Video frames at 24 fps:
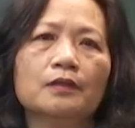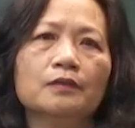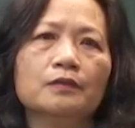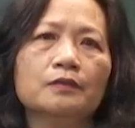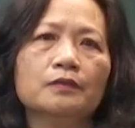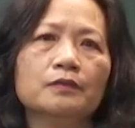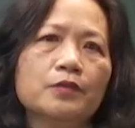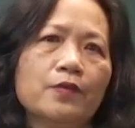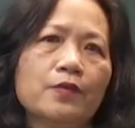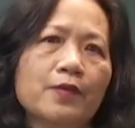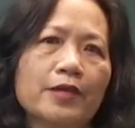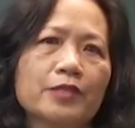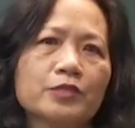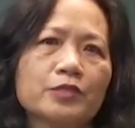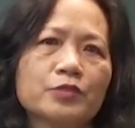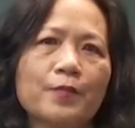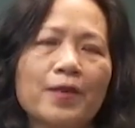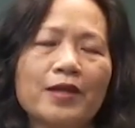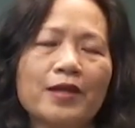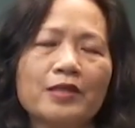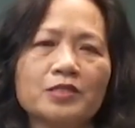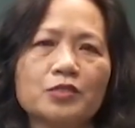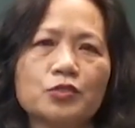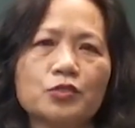you are
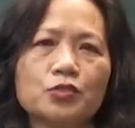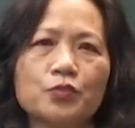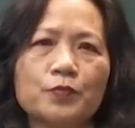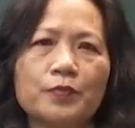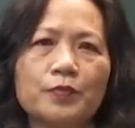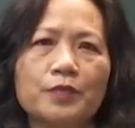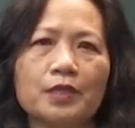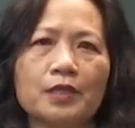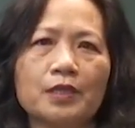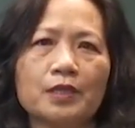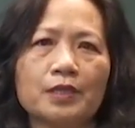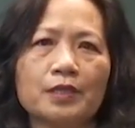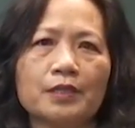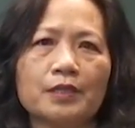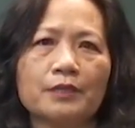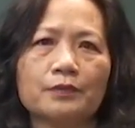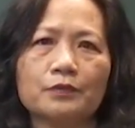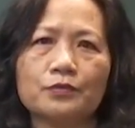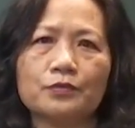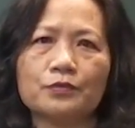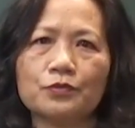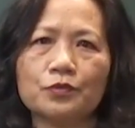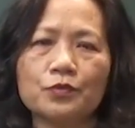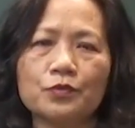expected to be
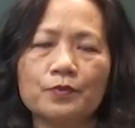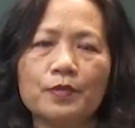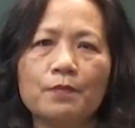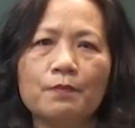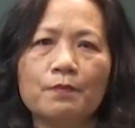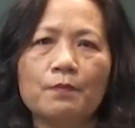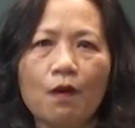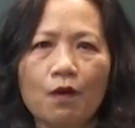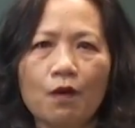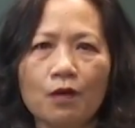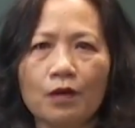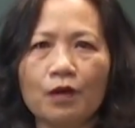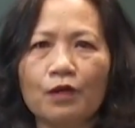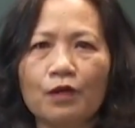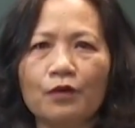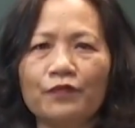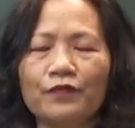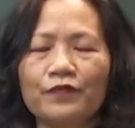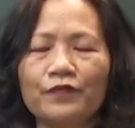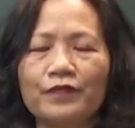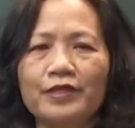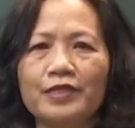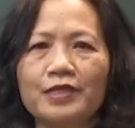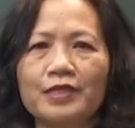more
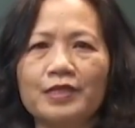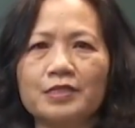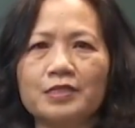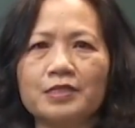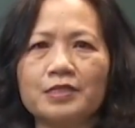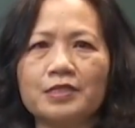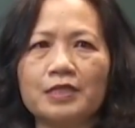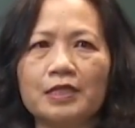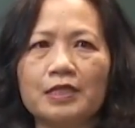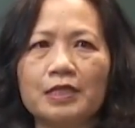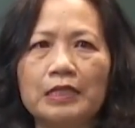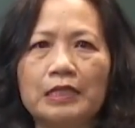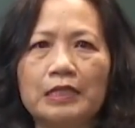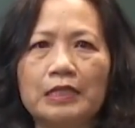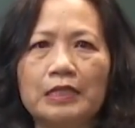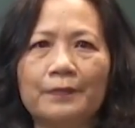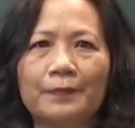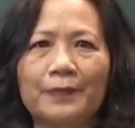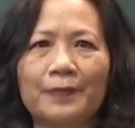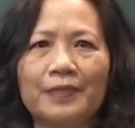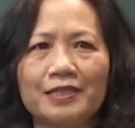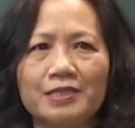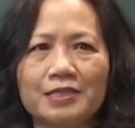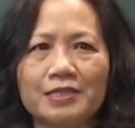confident in
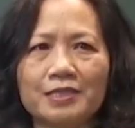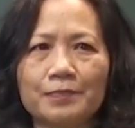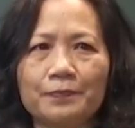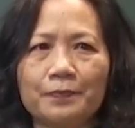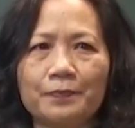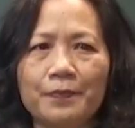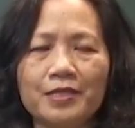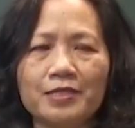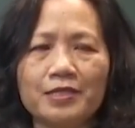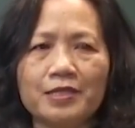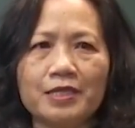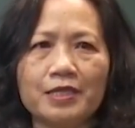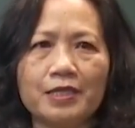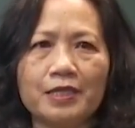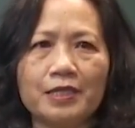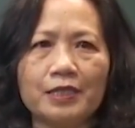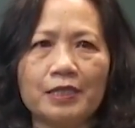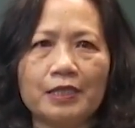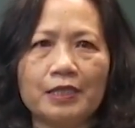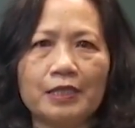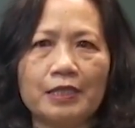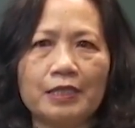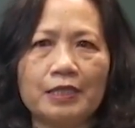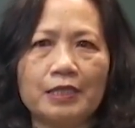participating
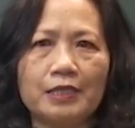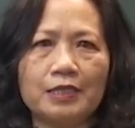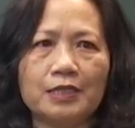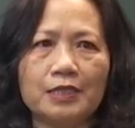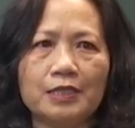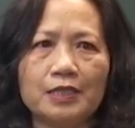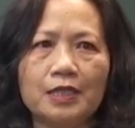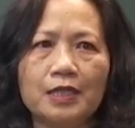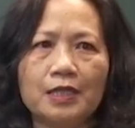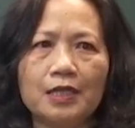in